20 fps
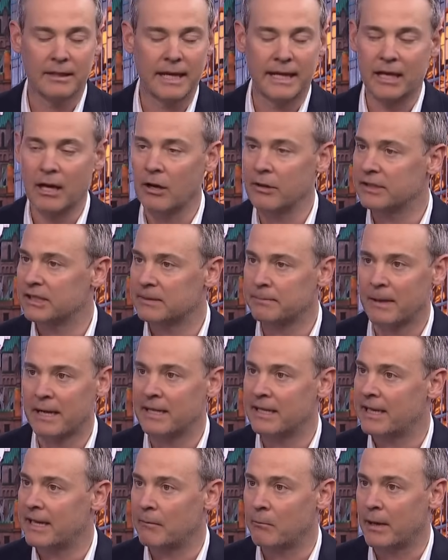They can't
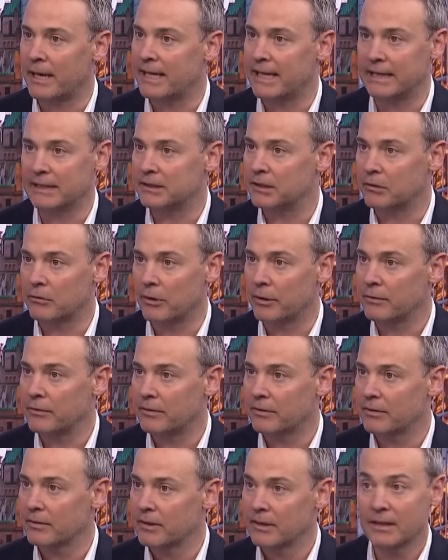spend their way into
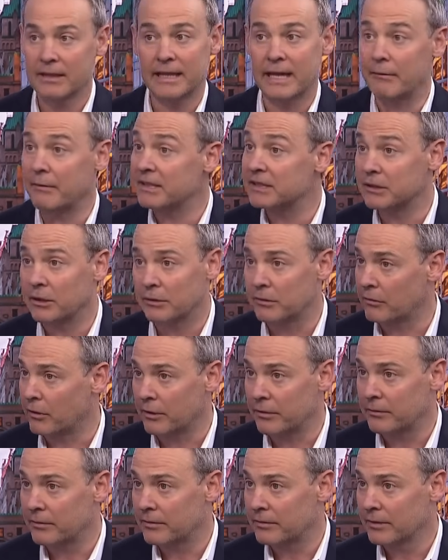growth. There is no
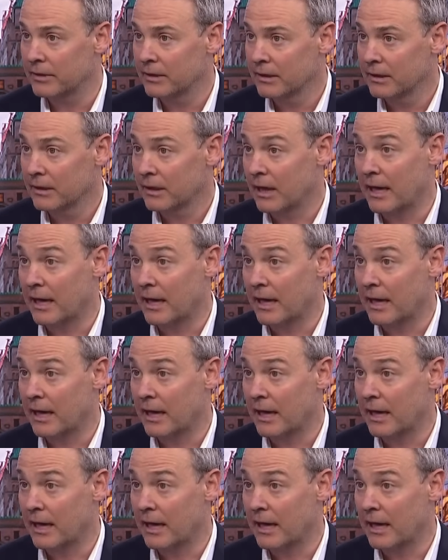growth.